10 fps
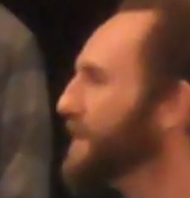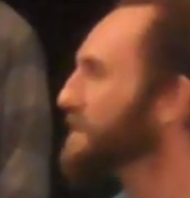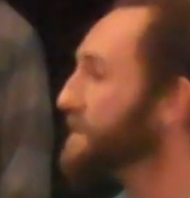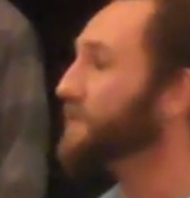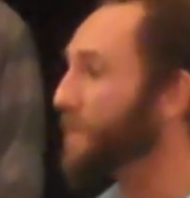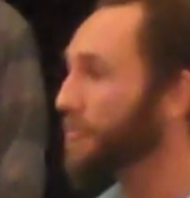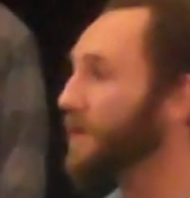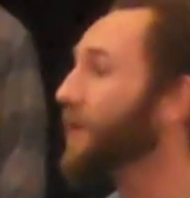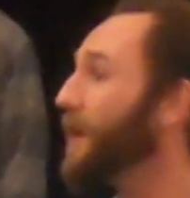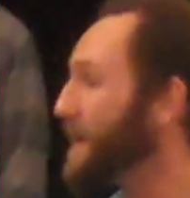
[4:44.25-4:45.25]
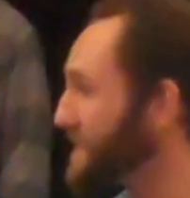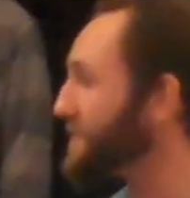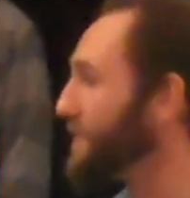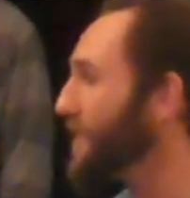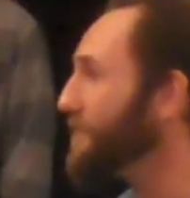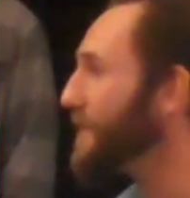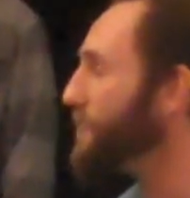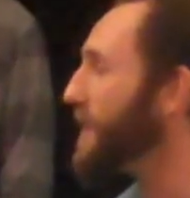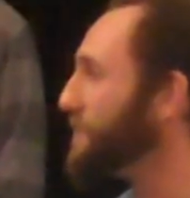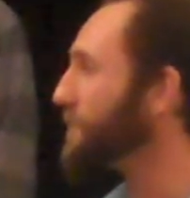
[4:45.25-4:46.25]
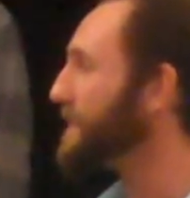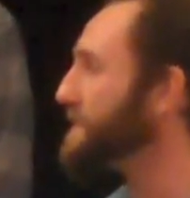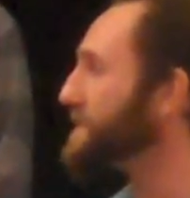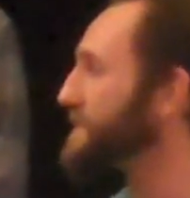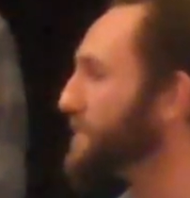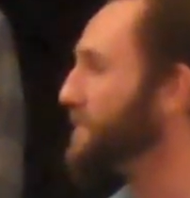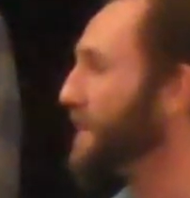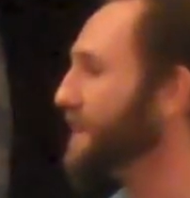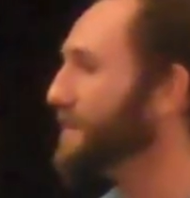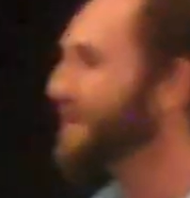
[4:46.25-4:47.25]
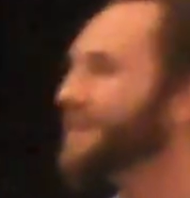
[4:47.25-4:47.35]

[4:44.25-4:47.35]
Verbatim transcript: to the cause, you know, and, and raising some, uh,